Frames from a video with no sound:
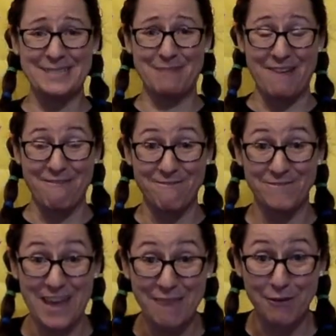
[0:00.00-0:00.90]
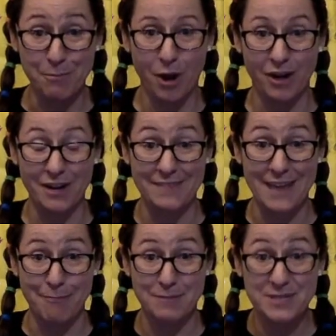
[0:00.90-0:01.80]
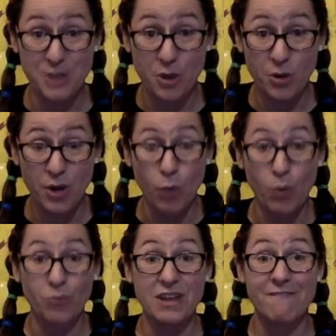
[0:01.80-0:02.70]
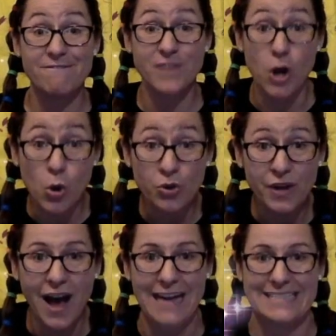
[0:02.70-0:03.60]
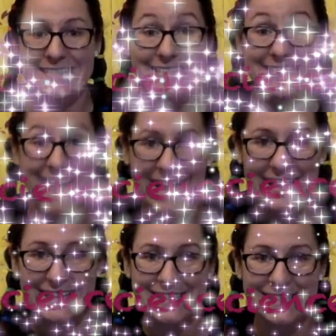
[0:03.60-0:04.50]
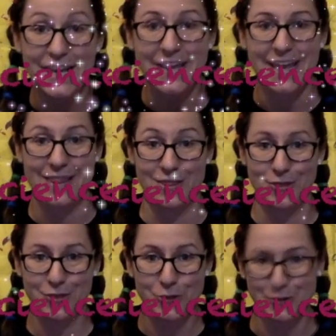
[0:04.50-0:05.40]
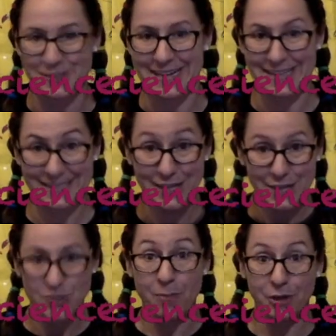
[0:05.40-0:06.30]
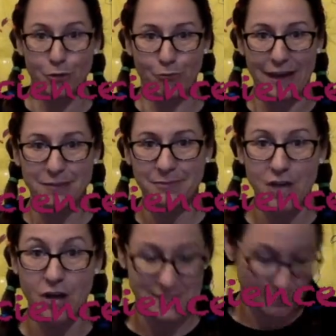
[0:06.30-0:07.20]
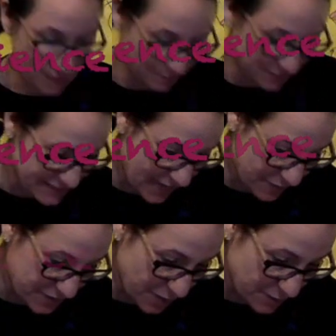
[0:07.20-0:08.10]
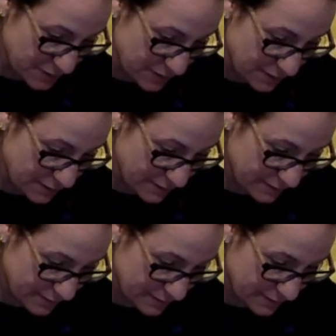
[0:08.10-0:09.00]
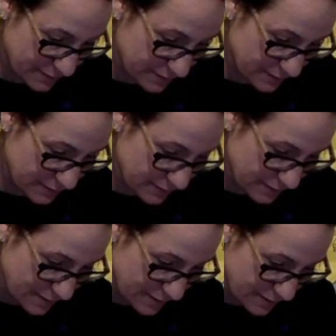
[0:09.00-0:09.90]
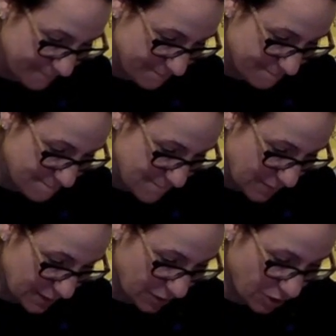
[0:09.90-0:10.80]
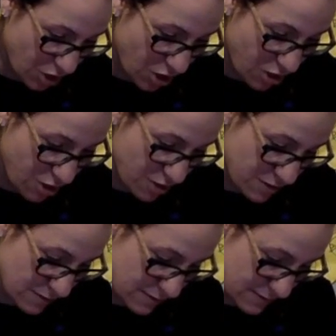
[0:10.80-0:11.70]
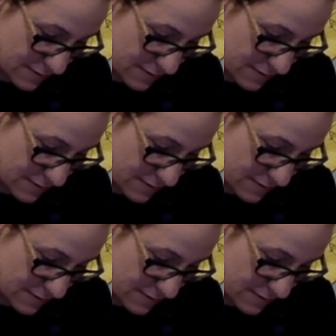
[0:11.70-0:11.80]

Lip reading: my favorite part of the episode, when we phone a science enthusiast. So I'm gonna randomly call someone up. Let's see how this goes. I'm gonna call.